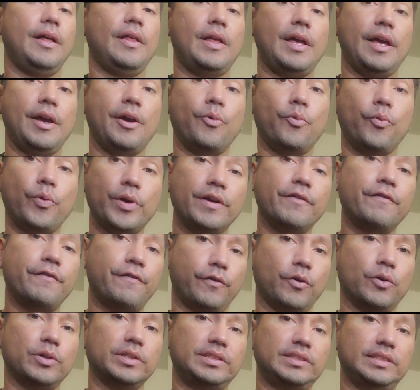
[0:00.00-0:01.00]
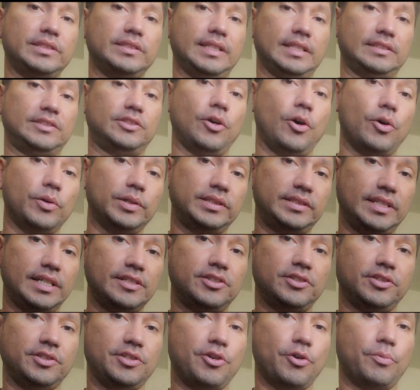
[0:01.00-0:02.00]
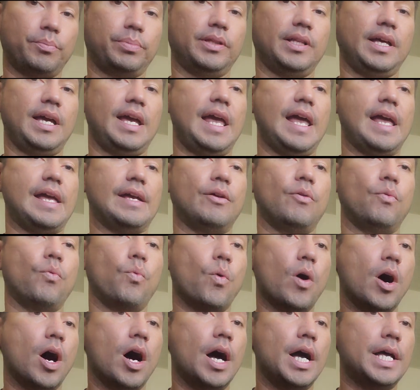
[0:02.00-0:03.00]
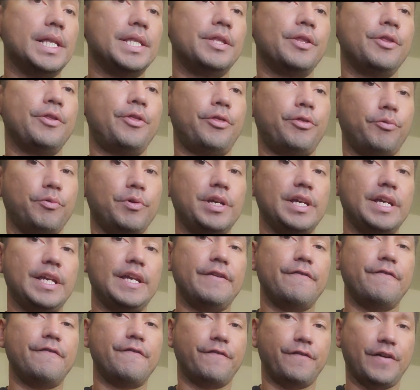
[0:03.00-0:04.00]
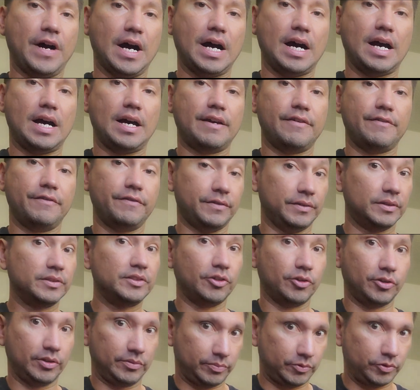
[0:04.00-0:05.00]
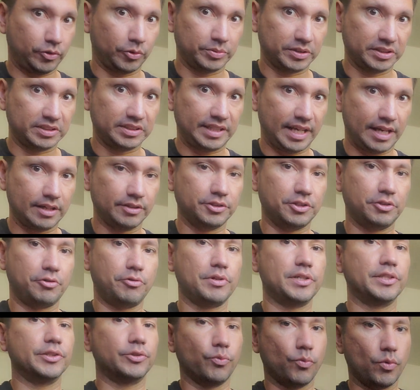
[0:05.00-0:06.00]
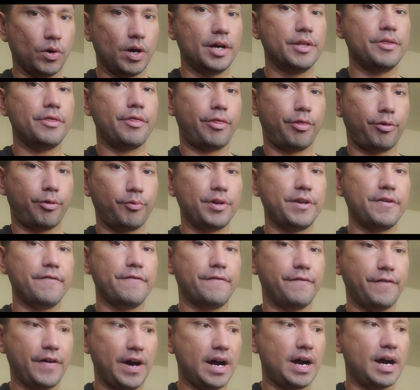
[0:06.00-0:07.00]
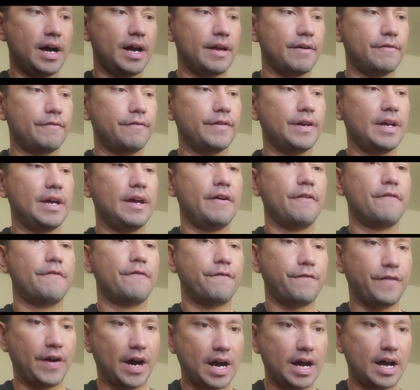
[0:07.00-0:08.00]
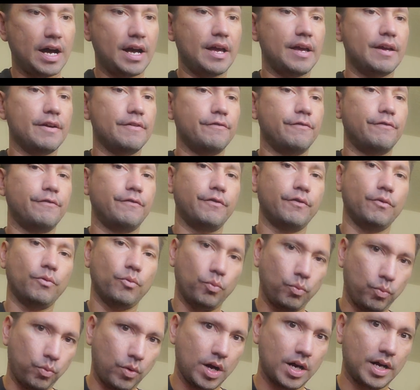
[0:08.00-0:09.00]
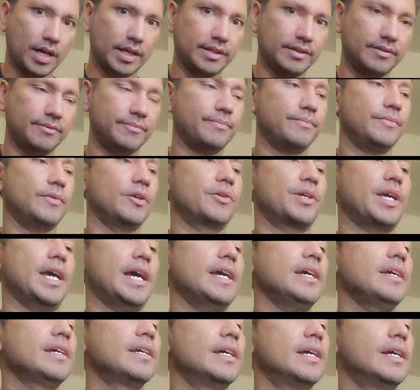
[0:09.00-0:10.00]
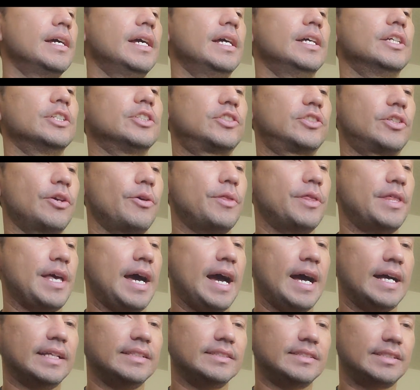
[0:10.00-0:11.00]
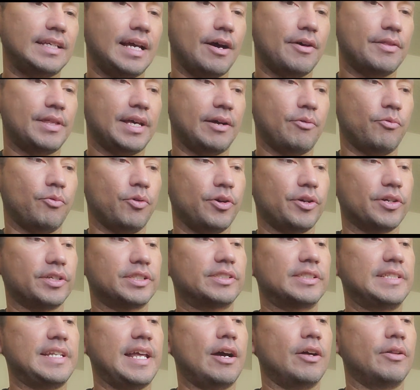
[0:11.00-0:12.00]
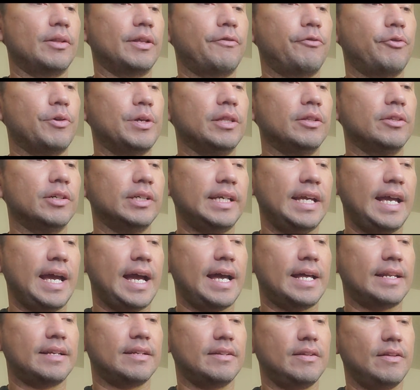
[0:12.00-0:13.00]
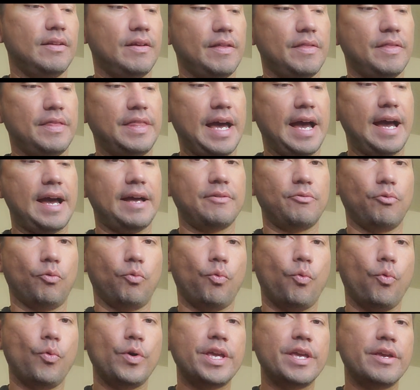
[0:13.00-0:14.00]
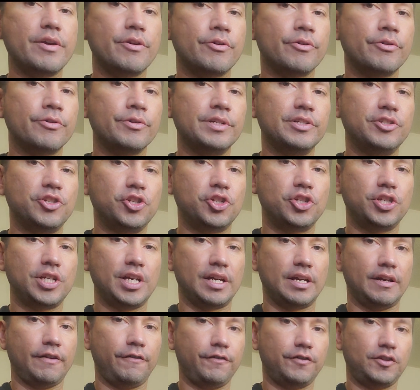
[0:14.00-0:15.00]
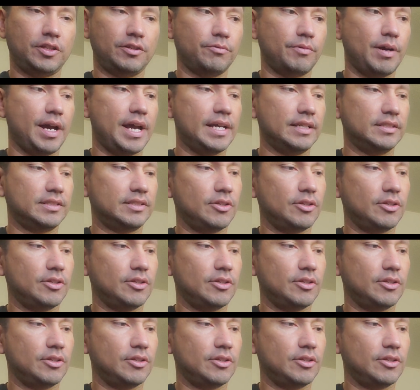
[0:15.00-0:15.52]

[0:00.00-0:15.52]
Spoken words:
It reinforces that. So essentially you're playing 1, 3, 5 in terms of scale degrees. 1, 3, 5, 5, 1. Okay? So that's how that works. Now if we look at that weird shift, right?